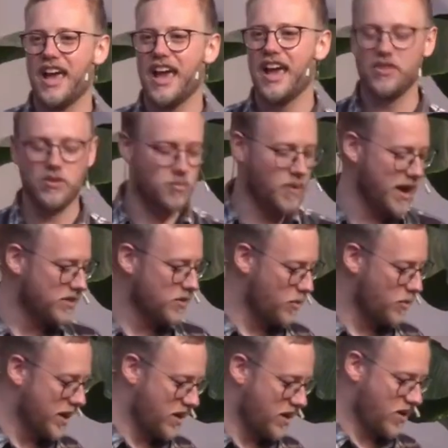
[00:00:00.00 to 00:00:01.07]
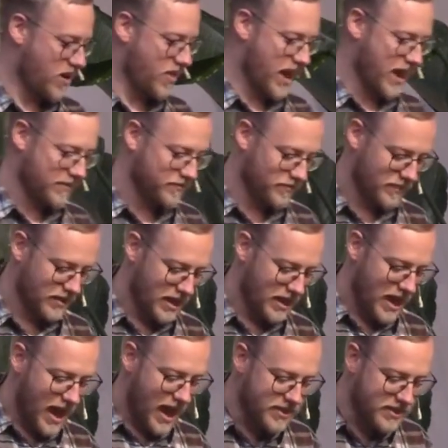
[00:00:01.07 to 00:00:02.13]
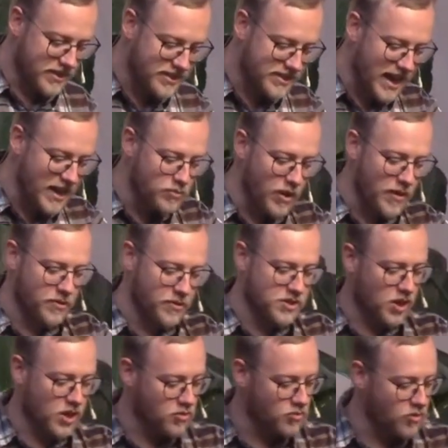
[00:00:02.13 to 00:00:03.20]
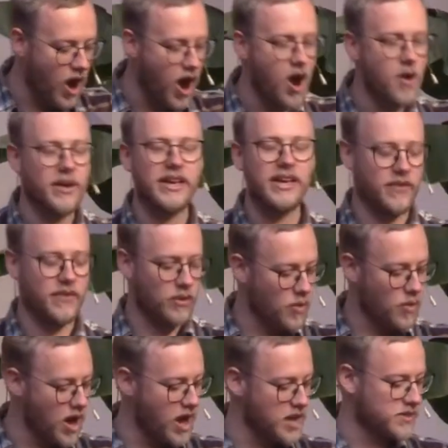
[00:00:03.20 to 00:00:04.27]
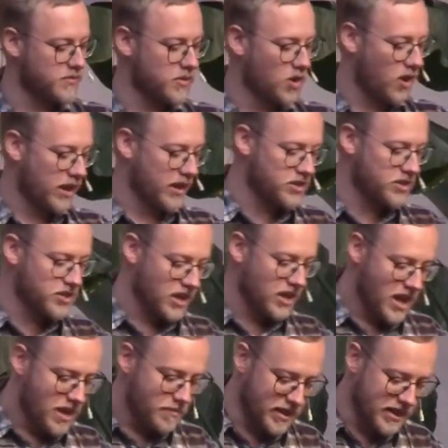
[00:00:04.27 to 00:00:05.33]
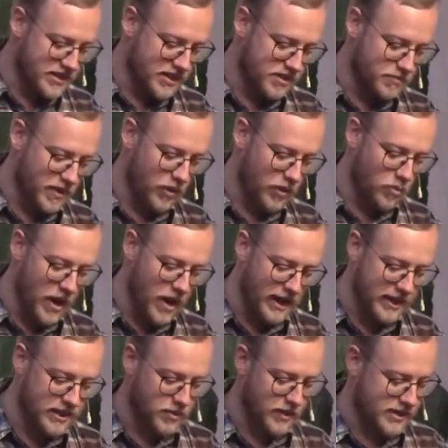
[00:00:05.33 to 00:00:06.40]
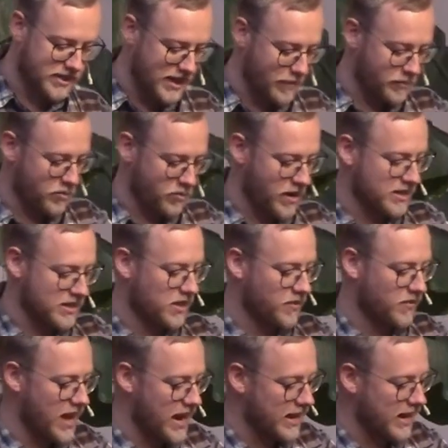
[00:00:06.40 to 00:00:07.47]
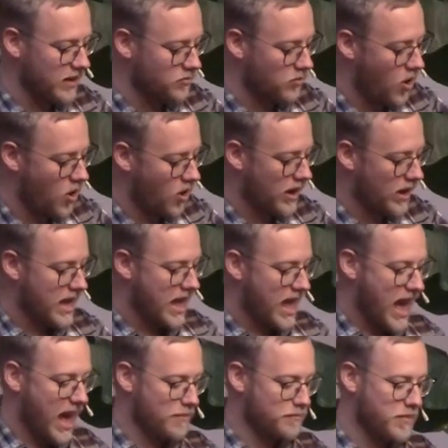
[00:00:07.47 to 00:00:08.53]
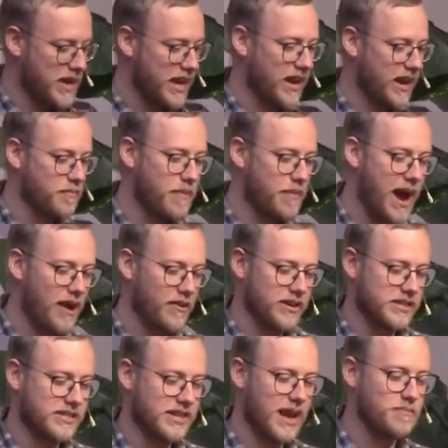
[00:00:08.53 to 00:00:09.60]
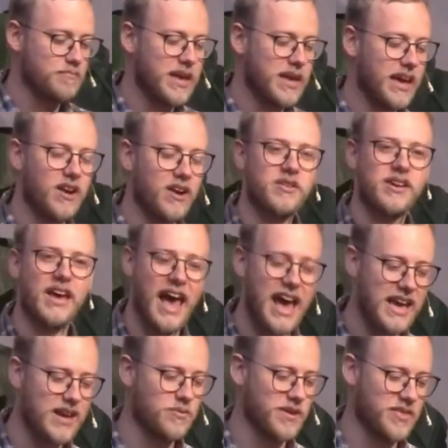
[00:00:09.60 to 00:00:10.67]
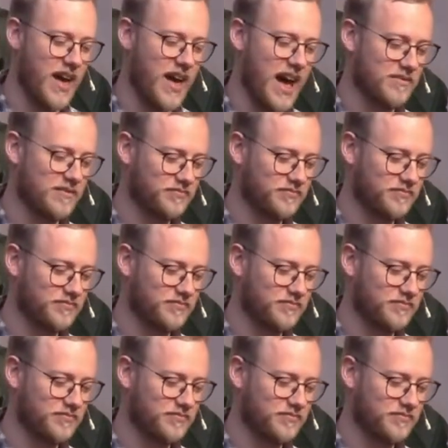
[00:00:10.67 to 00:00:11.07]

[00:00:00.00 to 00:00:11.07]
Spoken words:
in the way that we are they? And in the same way, for us to grow in giving words of knowledge means us being willing to accept the risk of getting it wrong and being embarrassed and being okay with that.